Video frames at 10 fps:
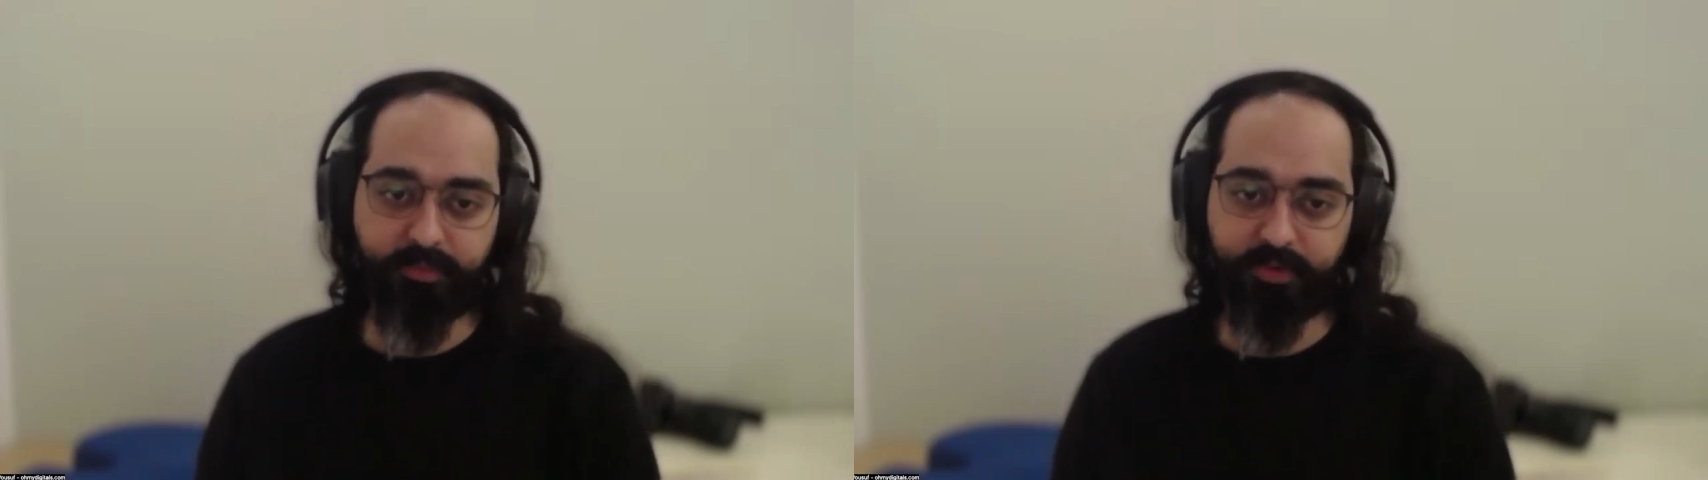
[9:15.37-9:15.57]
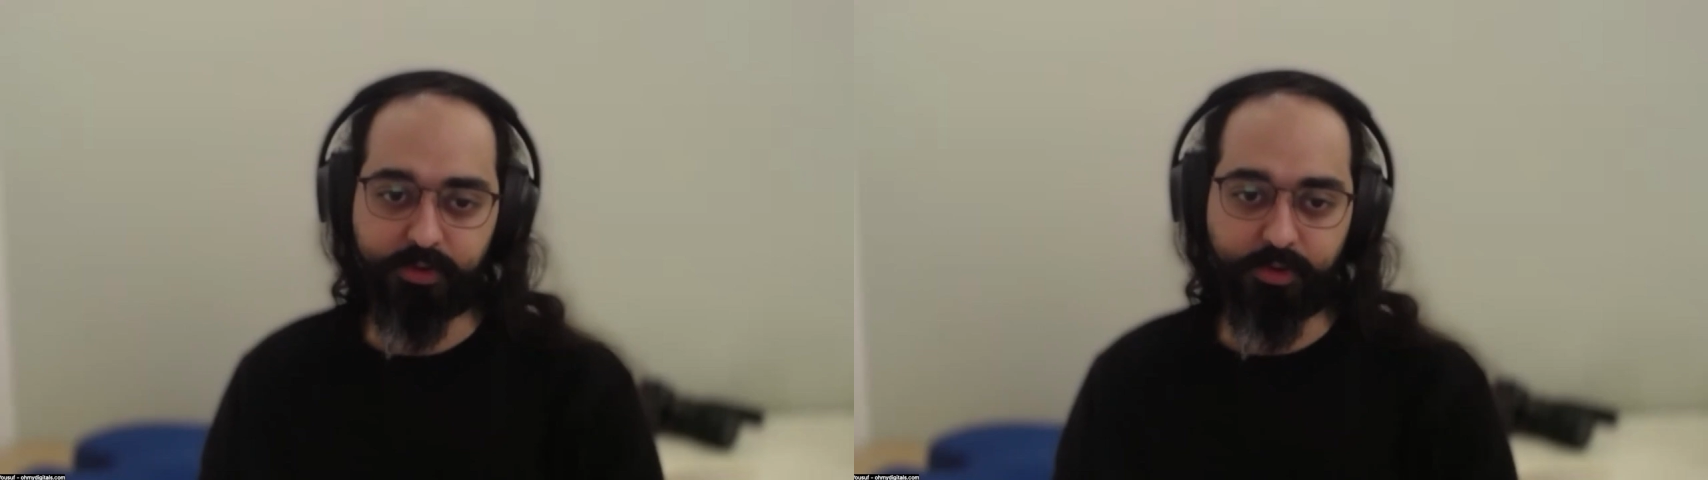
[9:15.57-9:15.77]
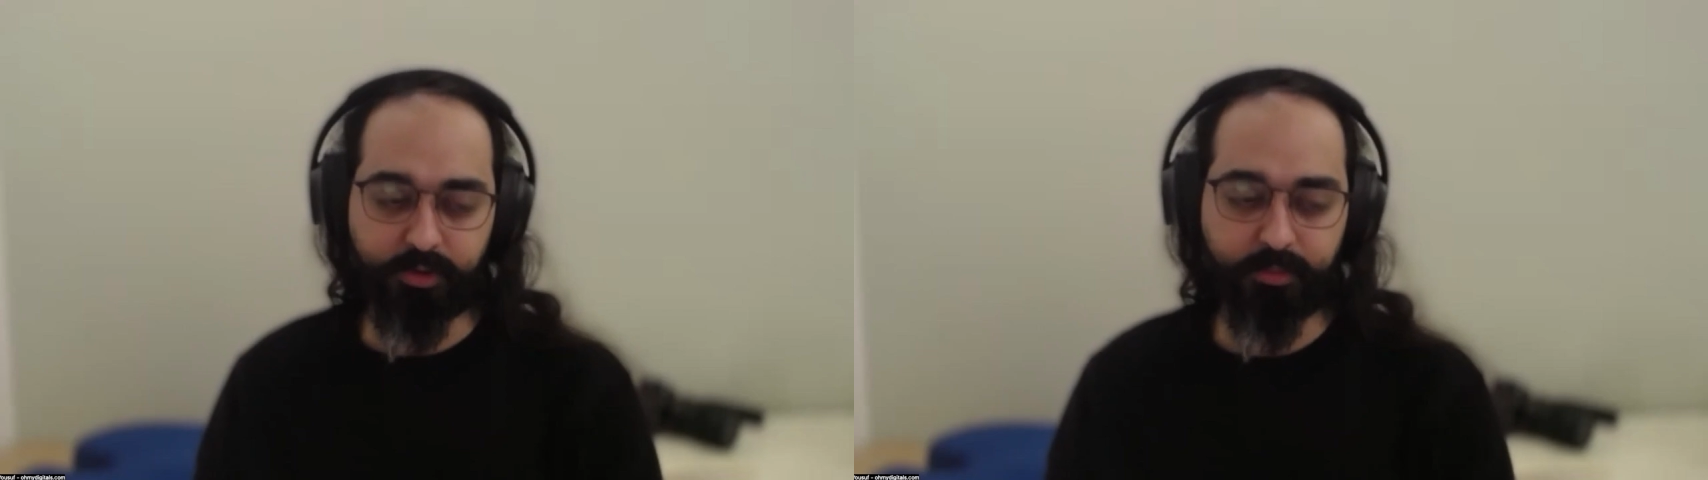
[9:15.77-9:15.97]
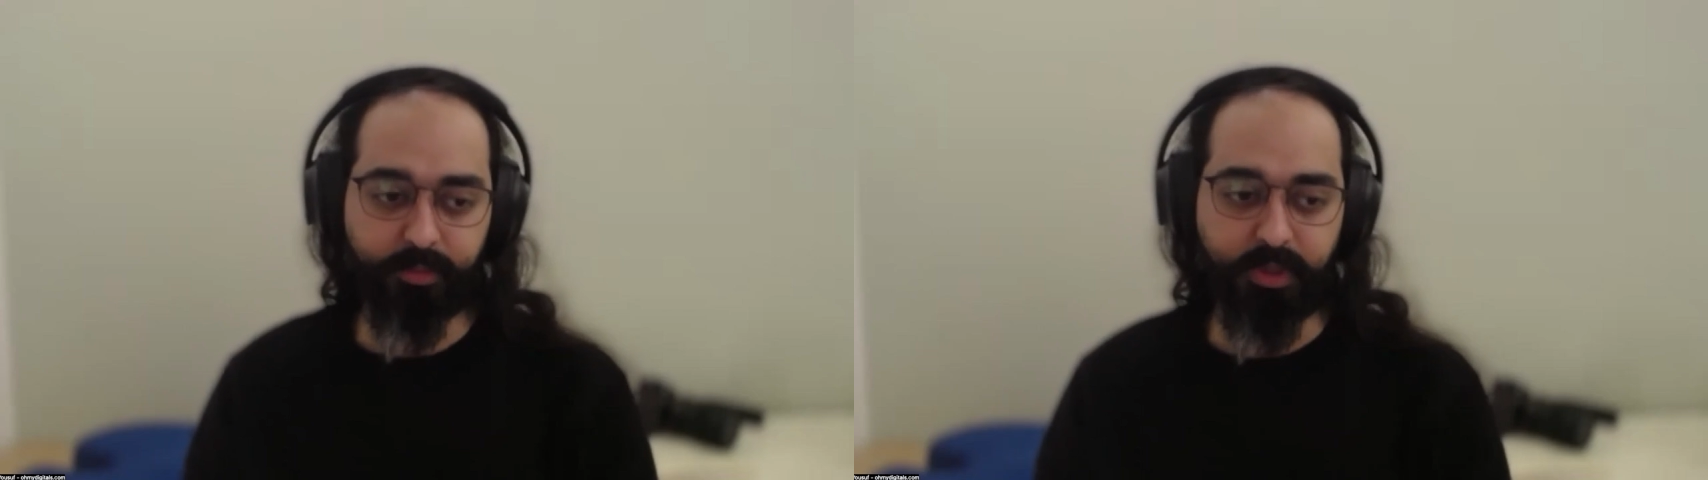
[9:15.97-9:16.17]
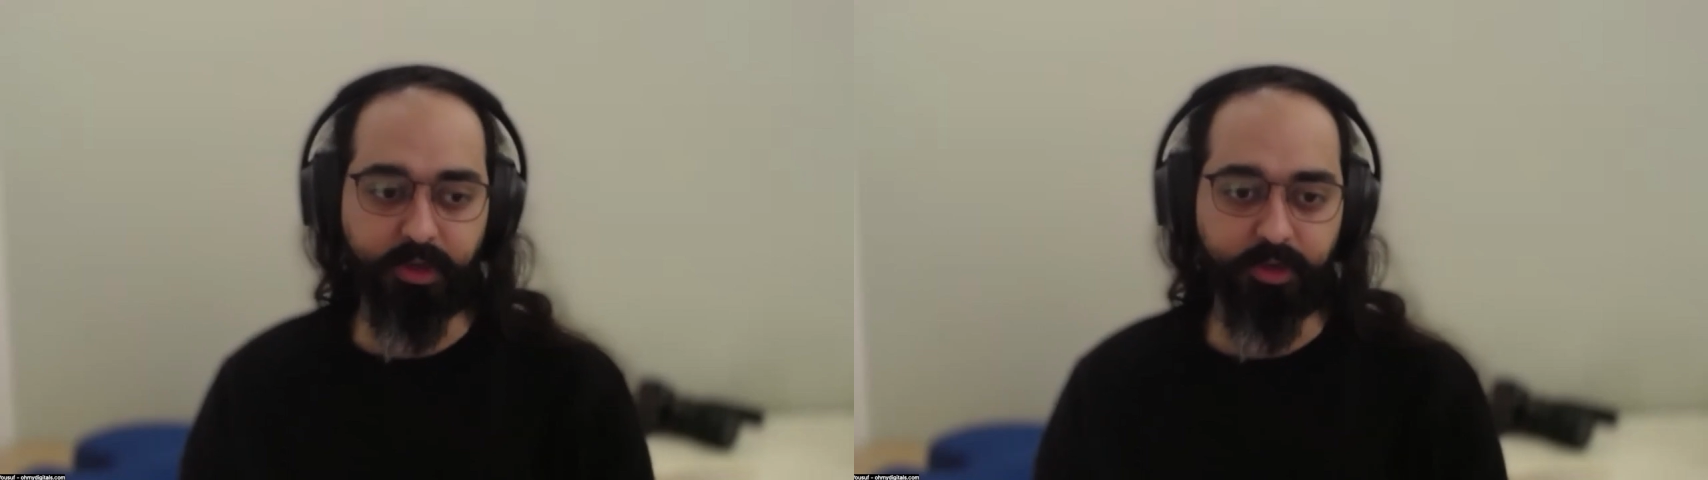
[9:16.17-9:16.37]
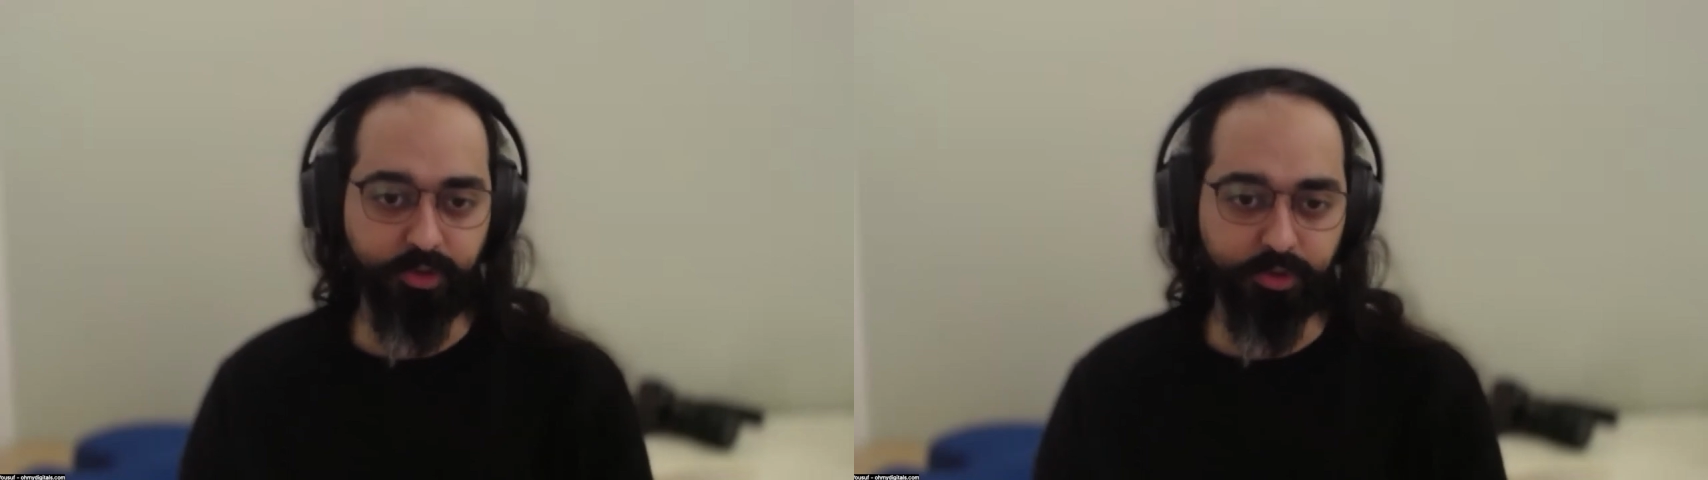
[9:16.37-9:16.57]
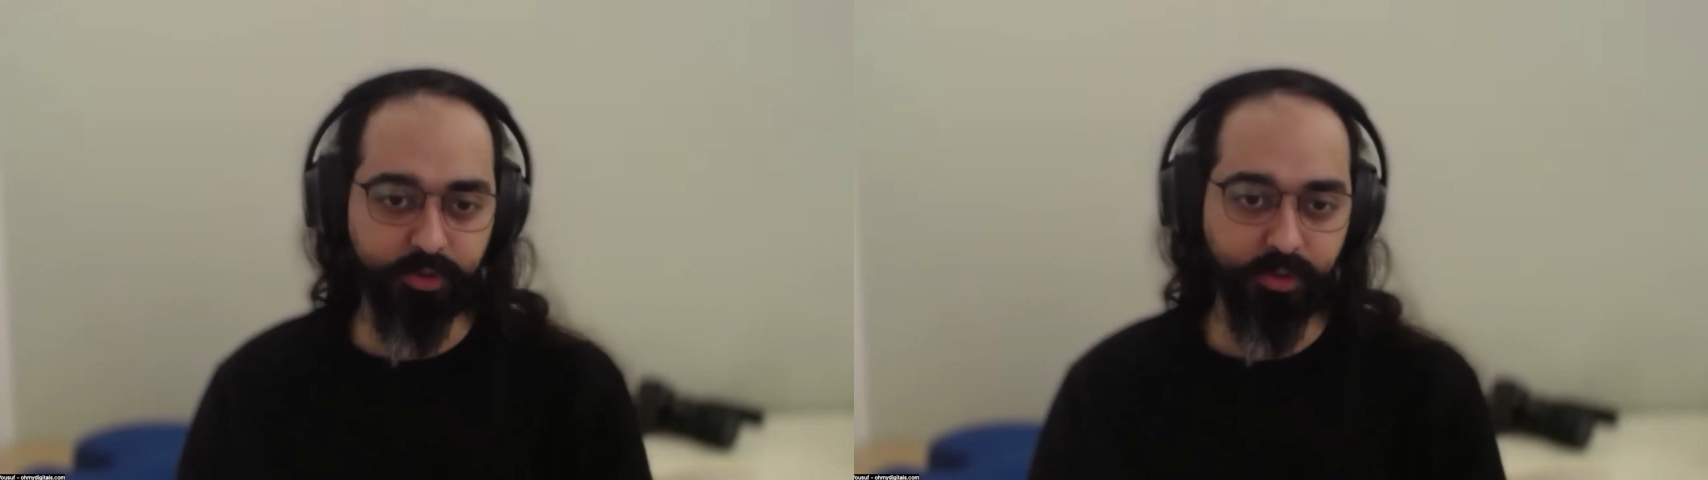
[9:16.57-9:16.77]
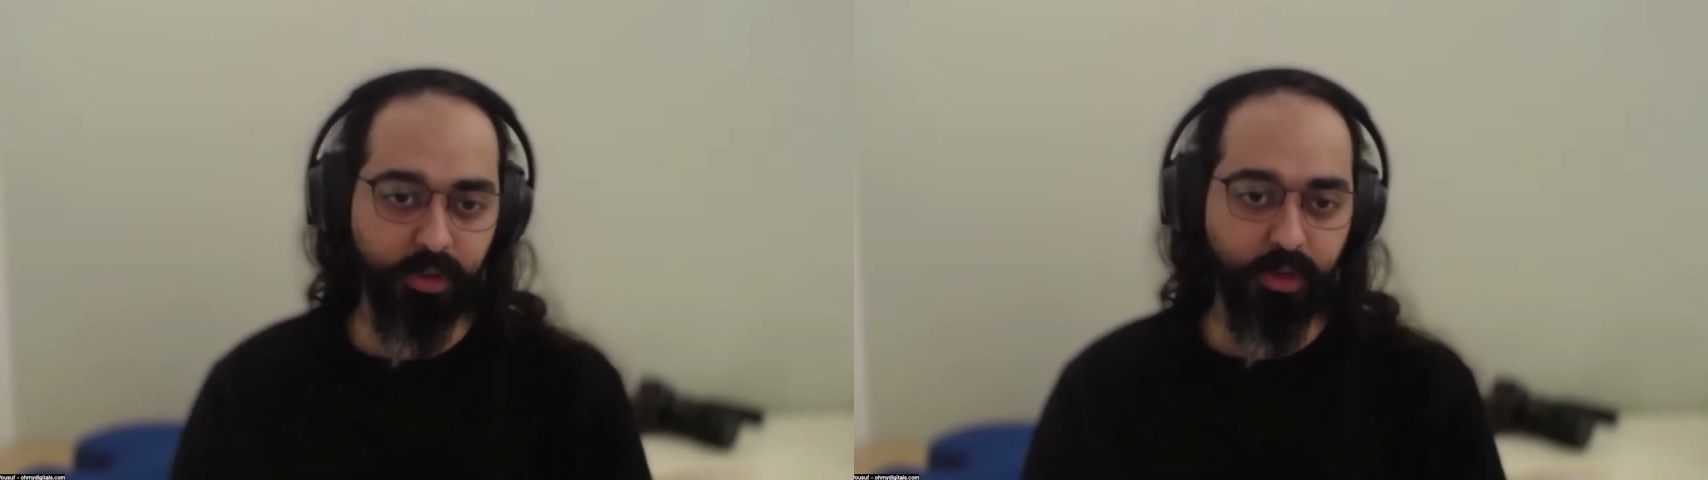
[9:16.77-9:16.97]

if it's not being used.